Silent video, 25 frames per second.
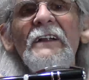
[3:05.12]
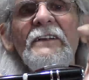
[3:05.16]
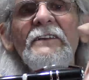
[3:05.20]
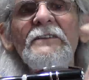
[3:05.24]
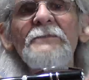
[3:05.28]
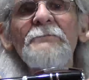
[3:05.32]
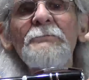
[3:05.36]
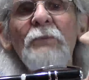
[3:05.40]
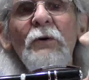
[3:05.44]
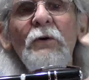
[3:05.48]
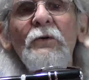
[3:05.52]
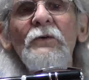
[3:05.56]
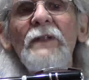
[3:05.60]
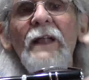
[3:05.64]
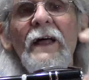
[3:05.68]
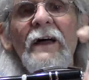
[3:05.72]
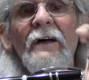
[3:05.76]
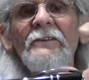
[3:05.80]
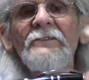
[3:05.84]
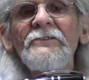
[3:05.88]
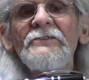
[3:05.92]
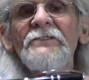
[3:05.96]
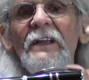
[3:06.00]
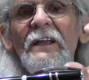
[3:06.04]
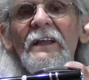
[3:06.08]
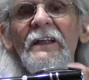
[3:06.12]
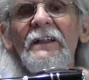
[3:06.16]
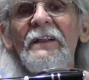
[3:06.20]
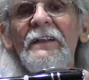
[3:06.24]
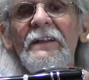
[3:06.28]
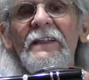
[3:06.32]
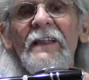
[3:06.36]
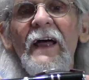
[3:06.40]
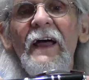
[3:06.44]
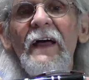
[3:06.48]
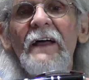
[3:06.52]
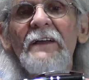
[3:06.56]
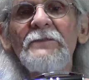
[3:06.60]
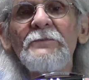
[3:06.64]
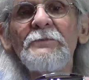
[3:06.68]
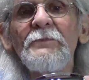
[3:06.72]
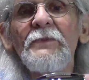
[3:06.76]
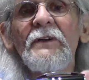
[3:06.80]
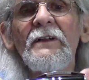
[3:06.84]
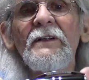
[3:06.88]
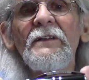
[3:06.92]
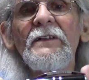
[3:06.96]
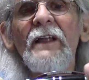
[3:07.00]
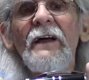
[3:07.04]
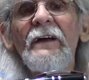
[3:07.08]
as pronounced as it has
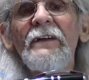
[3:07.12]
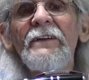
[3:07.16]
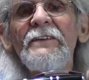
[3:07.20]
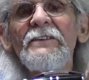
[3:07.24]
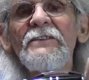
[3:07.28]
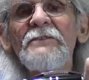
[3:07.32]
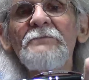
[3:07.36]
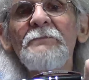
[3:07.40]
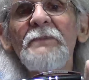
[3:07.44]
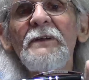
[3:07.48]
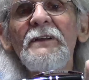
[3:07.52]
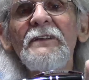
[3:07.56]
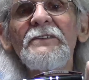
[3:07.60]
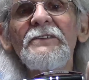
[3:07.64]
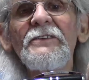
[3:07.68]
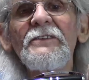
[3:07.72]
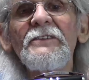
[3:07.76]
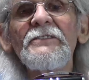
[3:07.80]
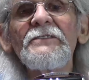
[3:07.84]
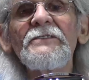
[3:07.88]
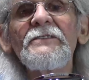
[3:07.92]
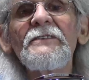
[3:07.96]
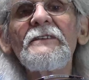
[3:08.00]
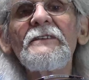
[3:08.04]
been, like it's been just